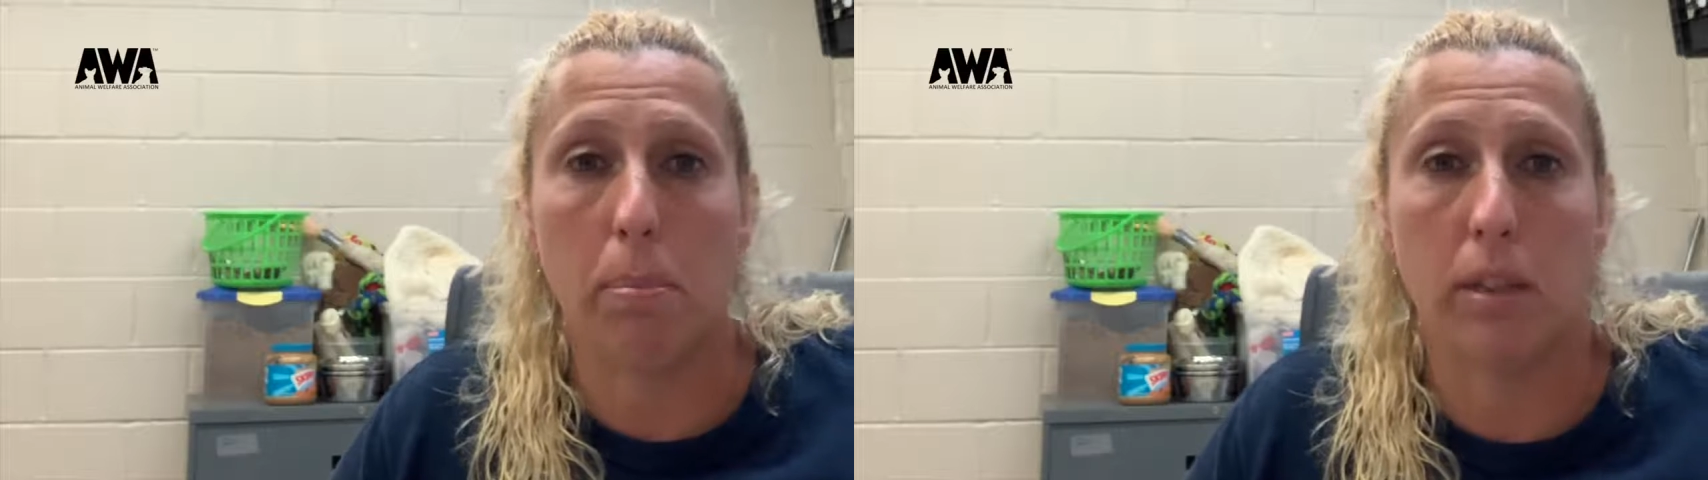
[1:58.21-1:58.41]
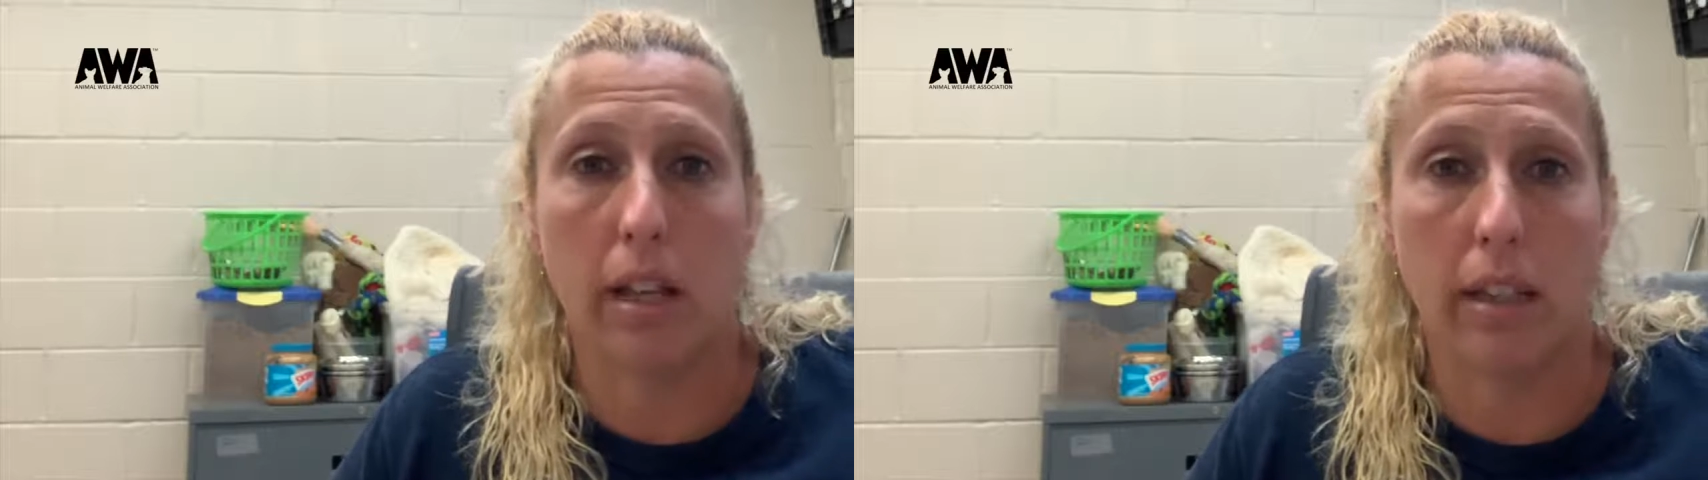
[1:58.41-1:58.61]

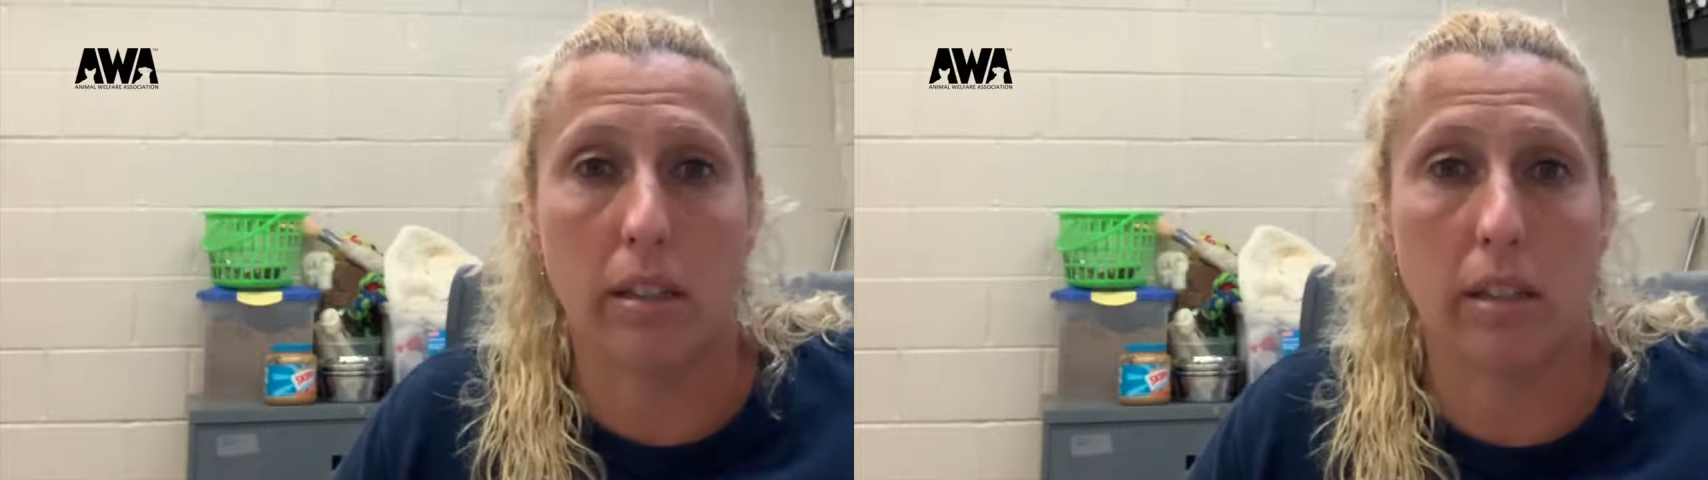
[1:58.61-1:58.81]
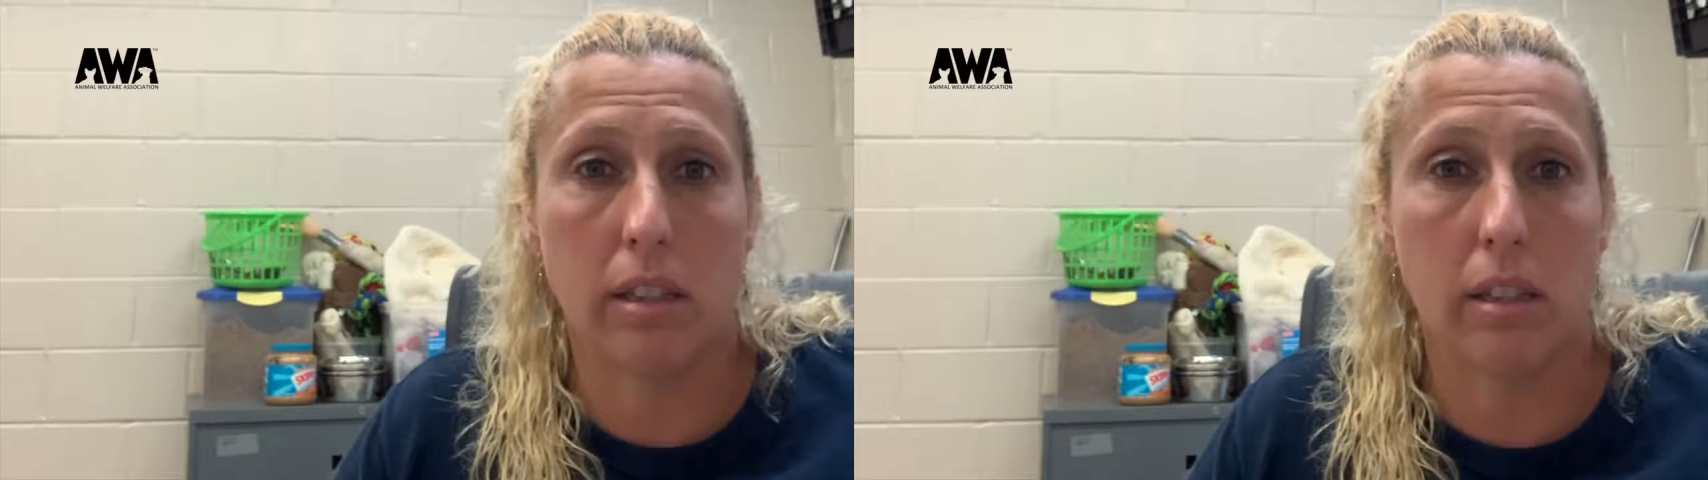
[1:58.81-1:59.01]

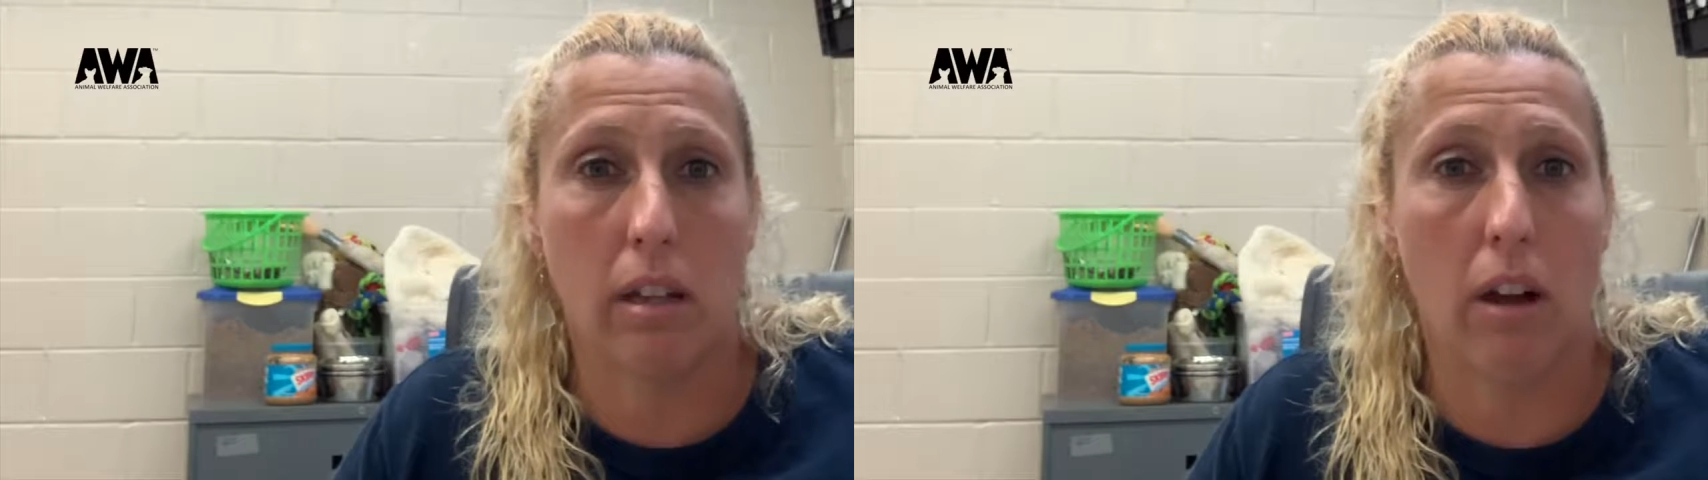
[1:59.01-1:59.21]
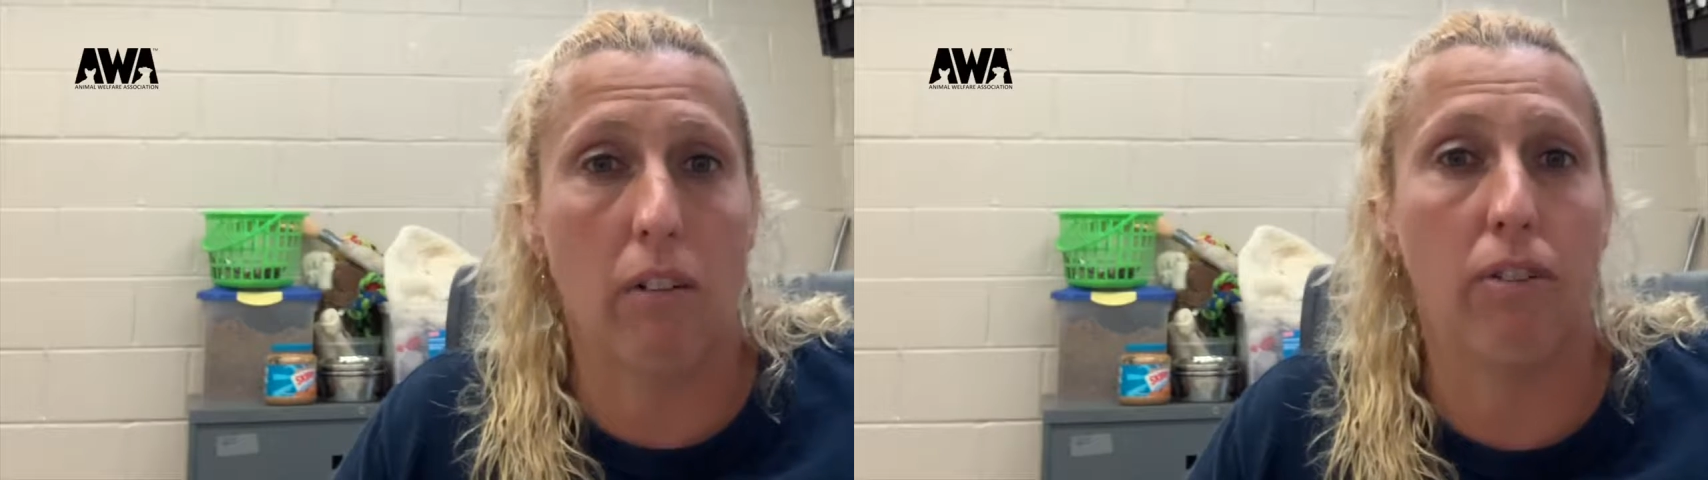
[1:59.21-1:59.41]
scents and
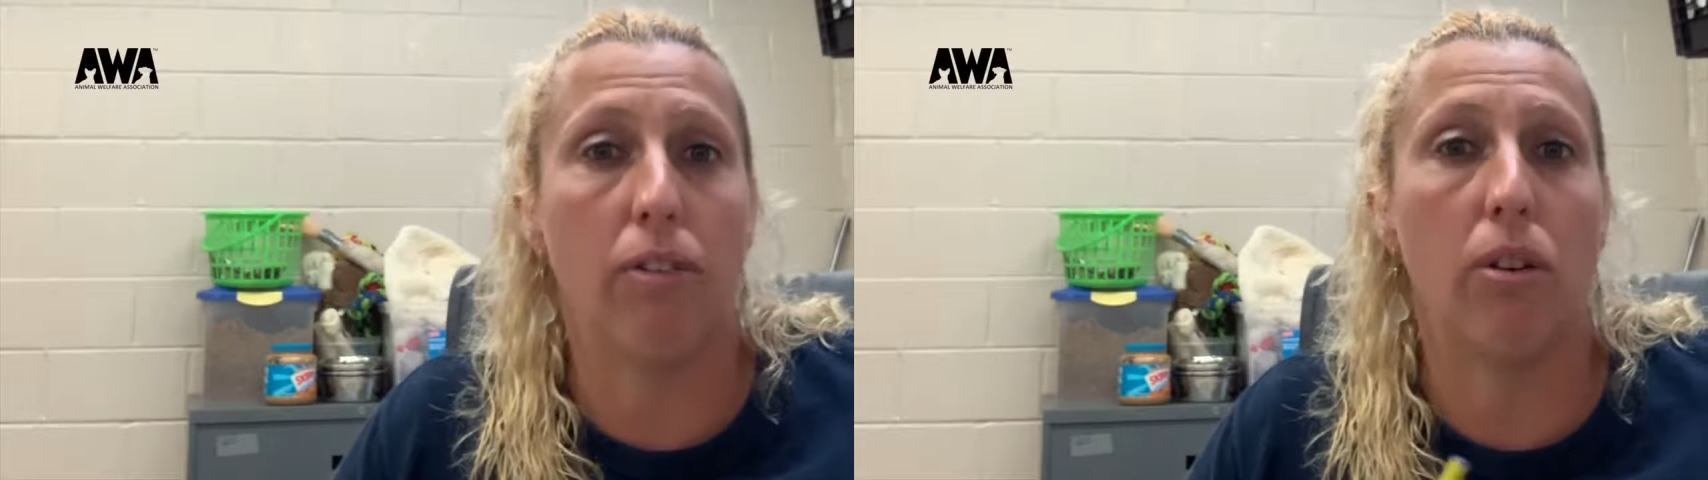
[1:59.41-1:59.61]
stuff,